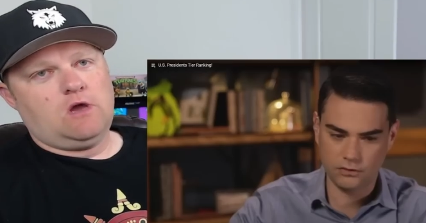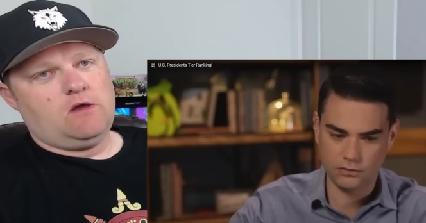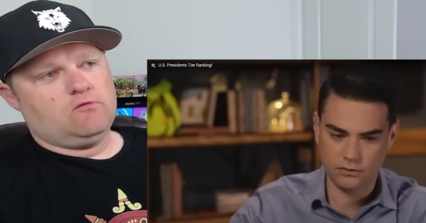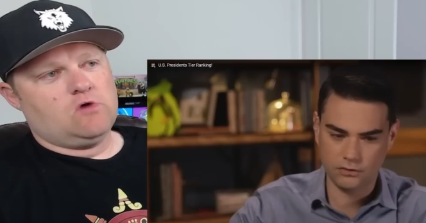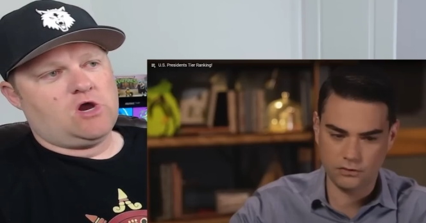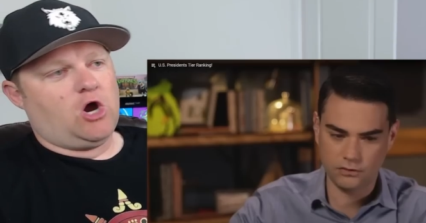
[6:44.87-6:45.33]

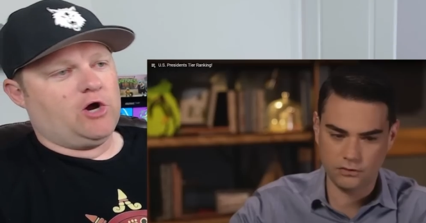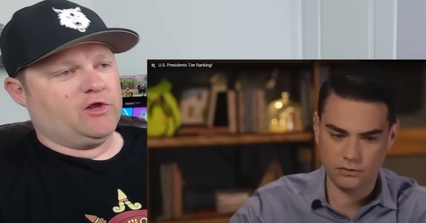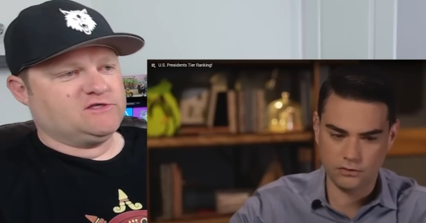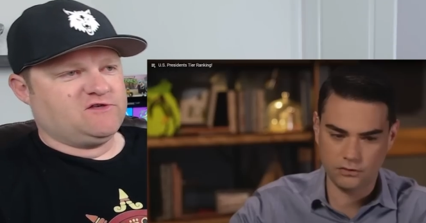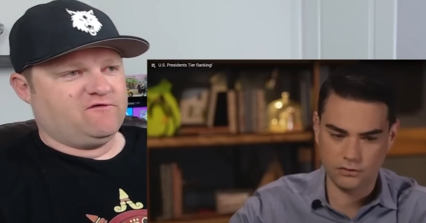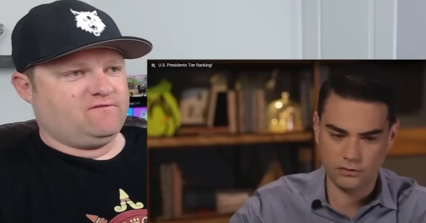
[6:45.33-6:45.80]

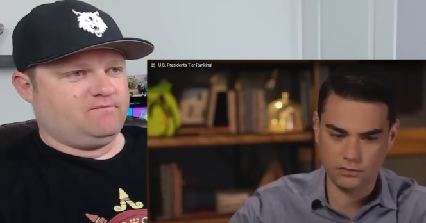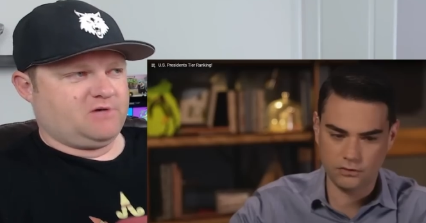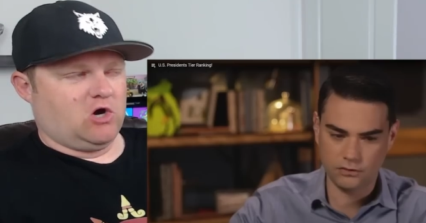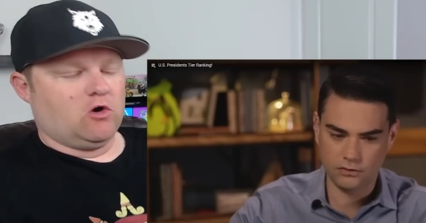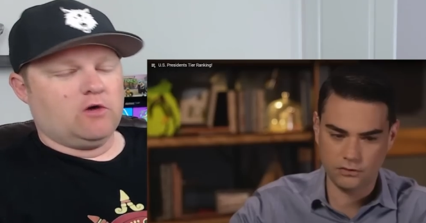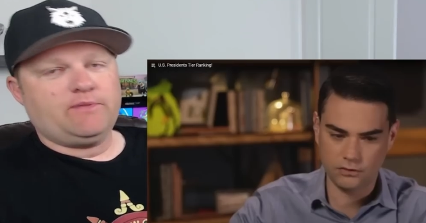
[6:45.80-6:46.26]
Speaker 1: regardless of
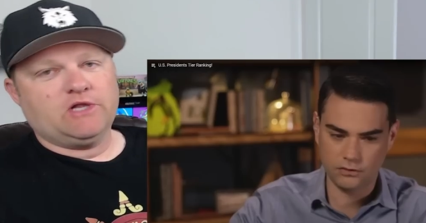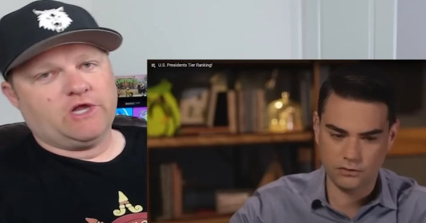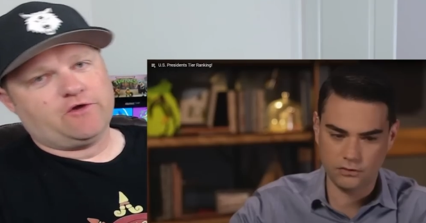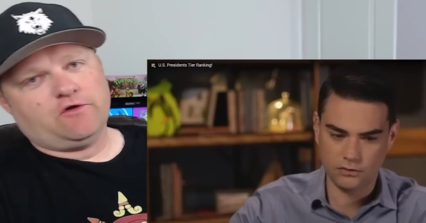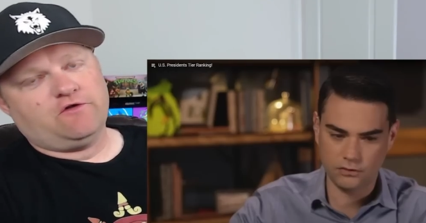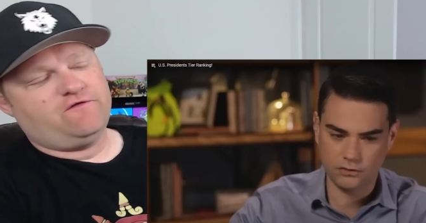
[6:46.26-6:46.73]
current
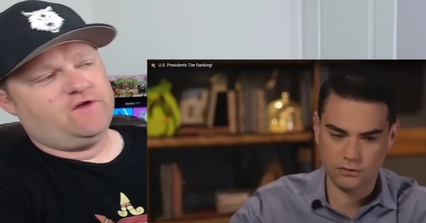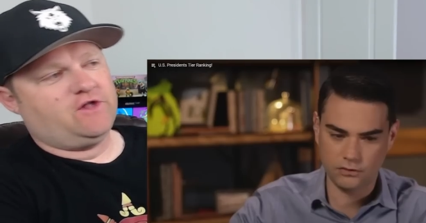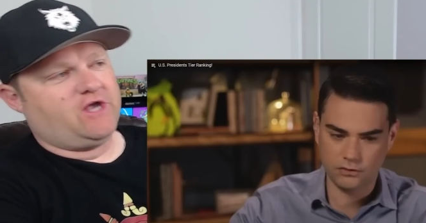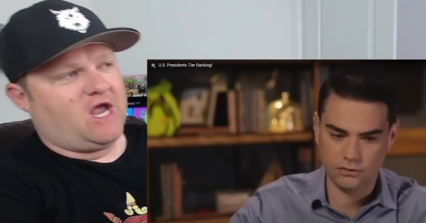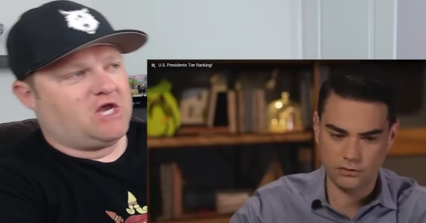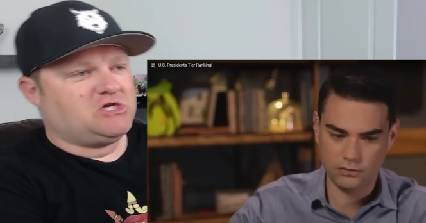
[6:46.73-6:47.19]
political
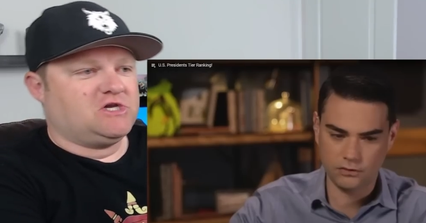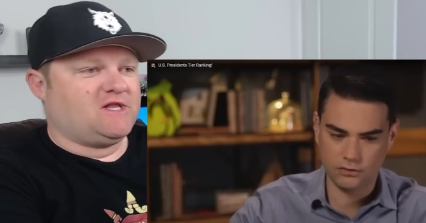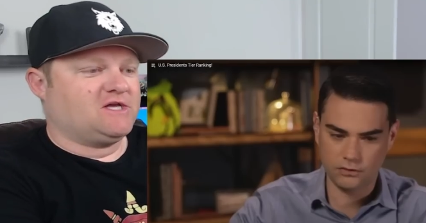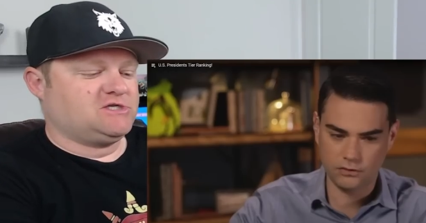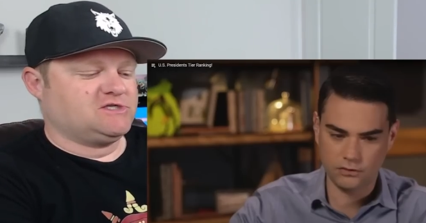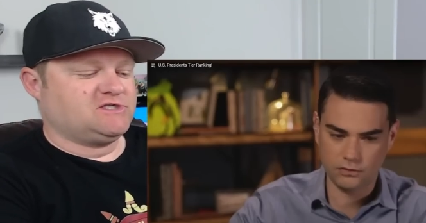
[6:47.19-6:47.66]
affiliation.
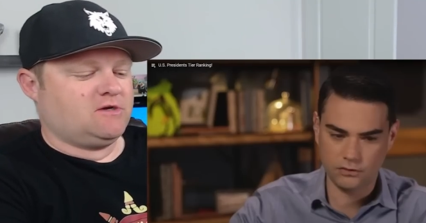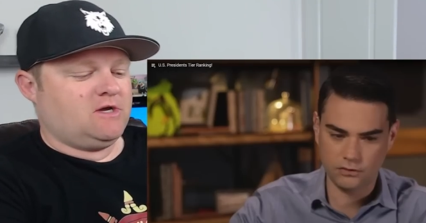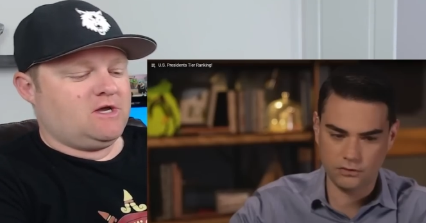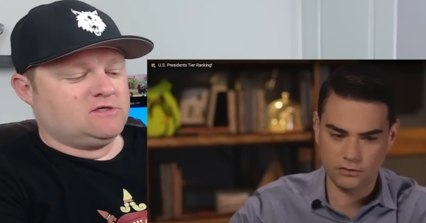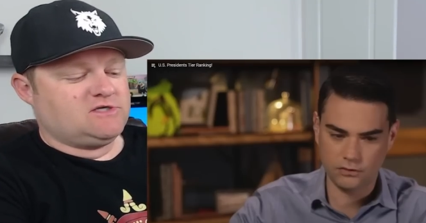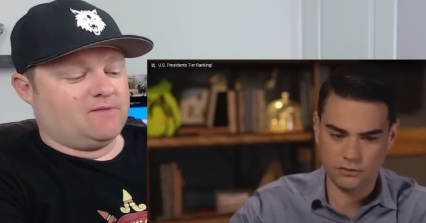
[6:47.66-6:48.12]
That's just
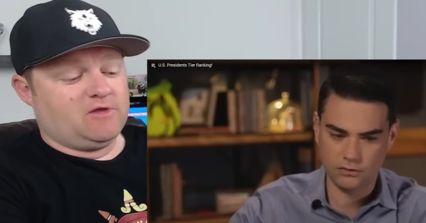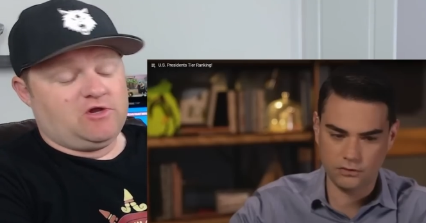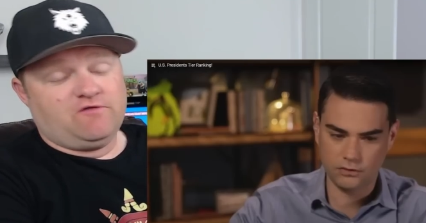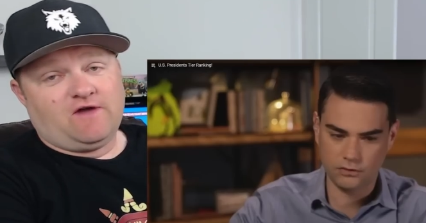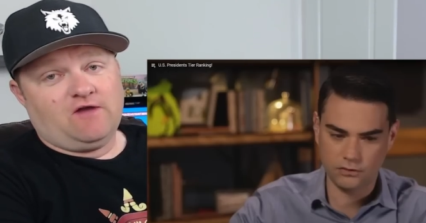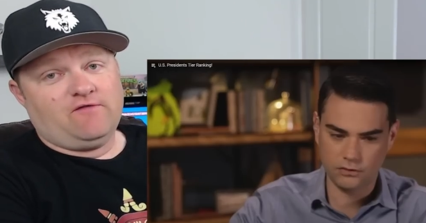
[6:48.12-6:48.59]
something
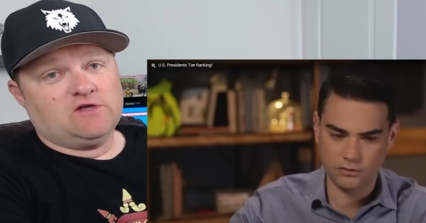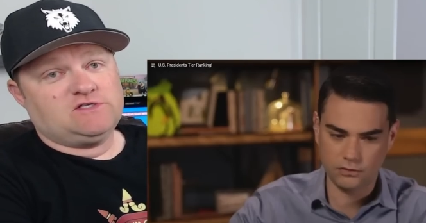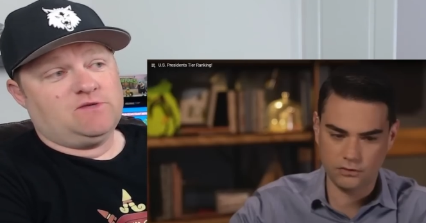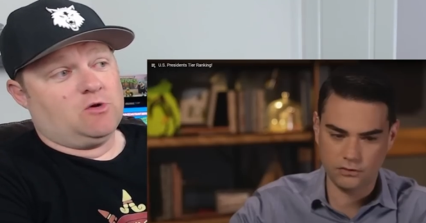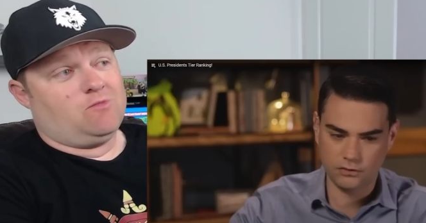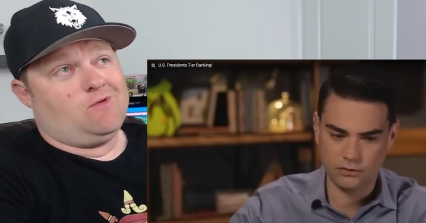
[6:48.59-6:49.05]
you find very similar.